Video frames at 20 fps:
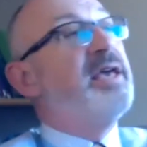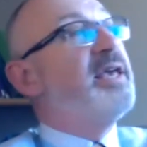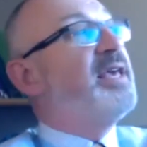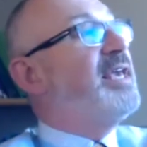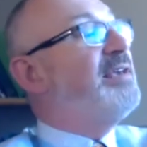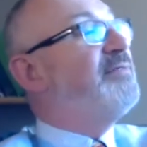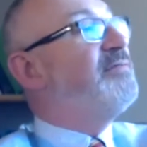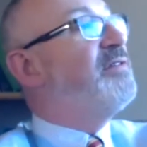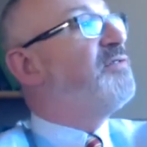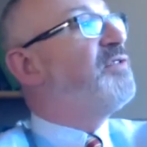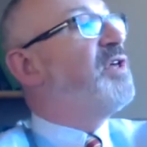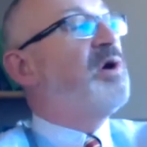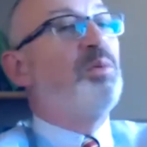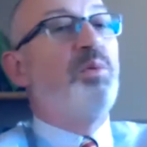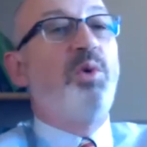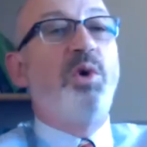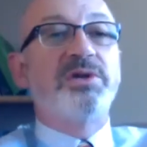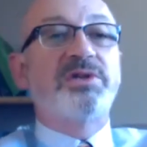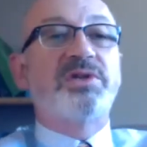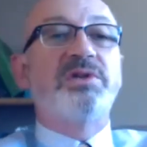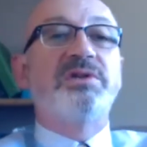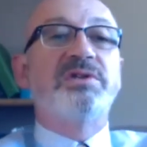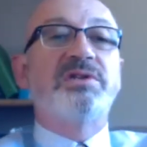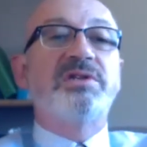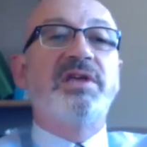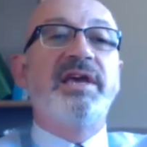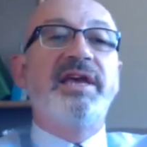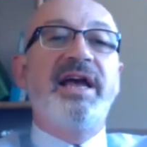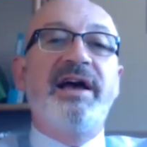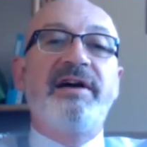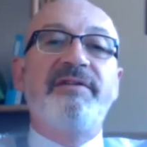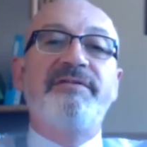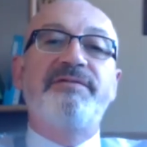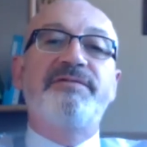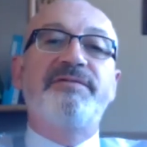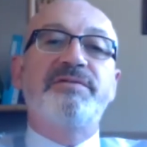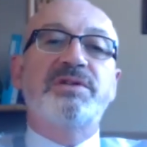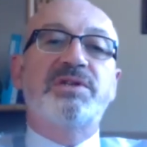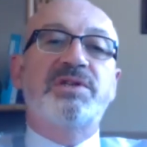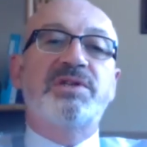even if there wasn't, they have
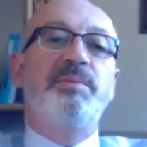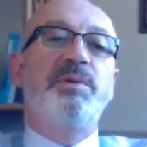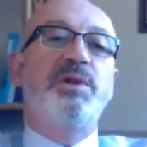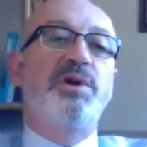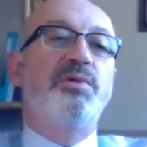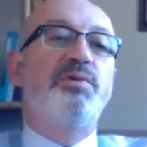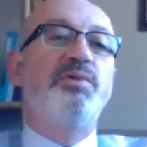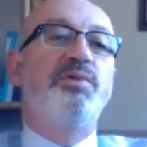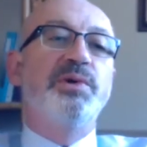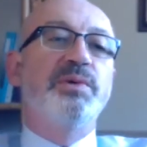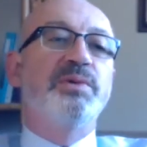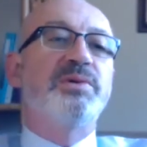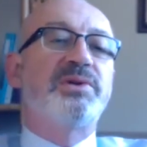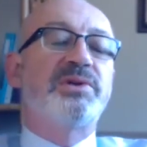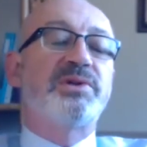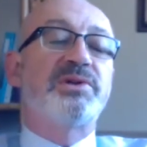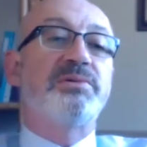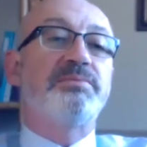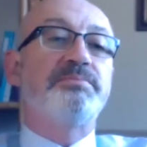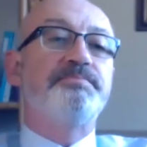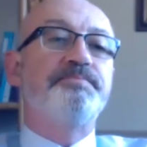similar roots.